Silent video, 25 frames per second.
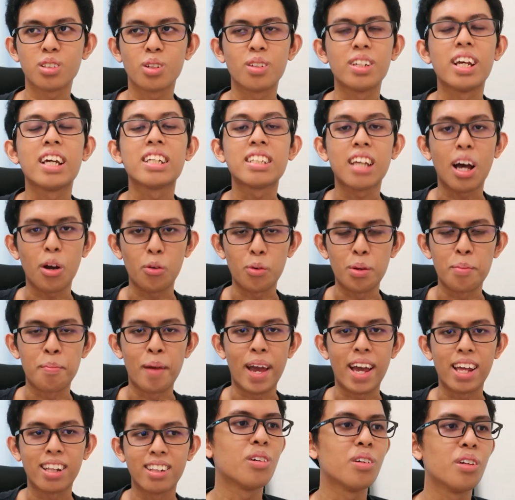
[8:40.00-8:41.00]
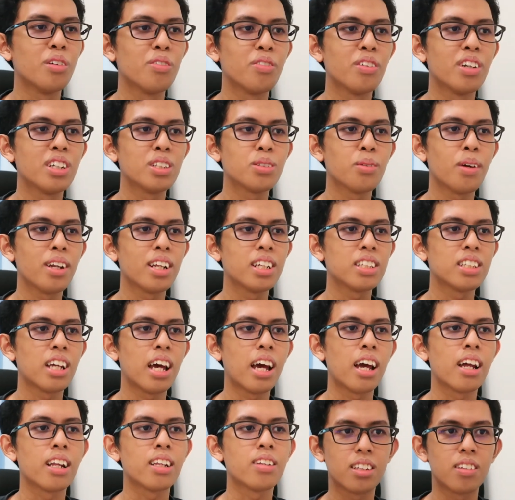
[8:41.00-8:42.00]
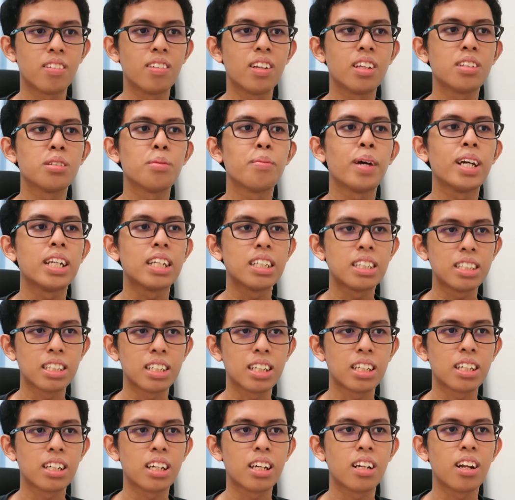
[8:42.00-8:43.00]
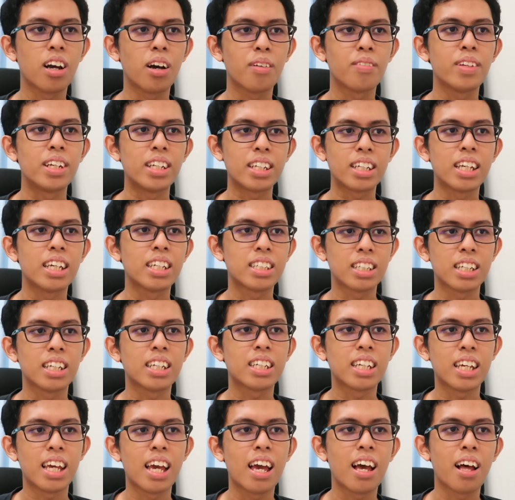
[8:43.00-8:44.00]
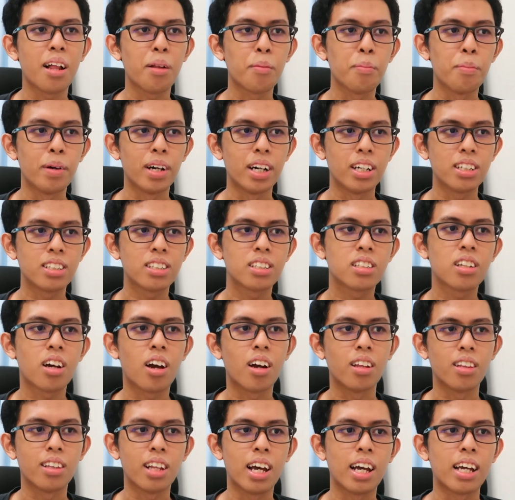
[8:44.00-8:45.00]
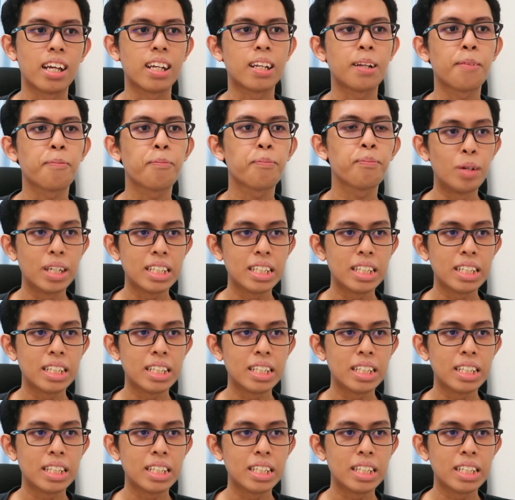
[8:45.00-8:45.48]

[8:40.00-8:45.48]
So that's how we met. So the first one is that you need to buy the ticket of the KKKL bus online,